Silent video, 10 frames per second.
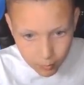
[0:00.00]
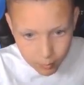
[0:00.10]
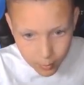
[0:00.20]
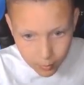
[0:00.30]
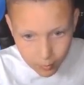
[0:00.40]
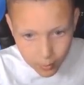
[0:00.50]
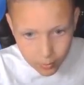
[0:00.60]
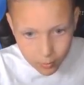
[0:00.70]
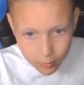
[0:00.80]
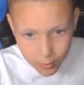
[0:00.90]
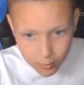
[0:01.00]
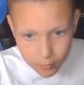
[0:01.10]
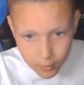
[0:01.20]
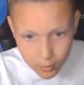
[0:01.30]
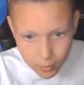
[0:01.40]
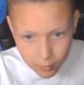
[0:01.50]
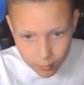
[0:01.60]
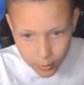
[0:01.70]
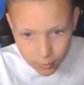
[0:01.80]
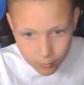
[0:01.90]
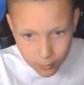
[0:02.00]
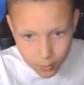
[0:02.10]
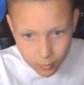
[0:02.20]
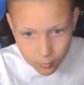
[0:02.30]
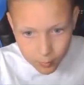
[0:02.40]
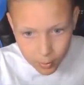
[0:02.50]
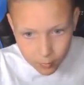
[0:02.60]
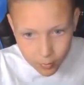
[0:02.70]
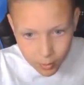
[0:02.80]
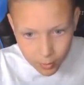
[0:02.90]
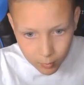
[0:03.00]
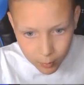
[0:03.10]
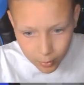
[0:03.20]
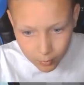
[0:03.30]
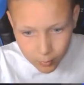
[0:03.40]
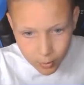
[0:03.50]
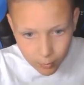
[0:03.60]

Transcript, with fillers: boom, boom, boom, boom, boom,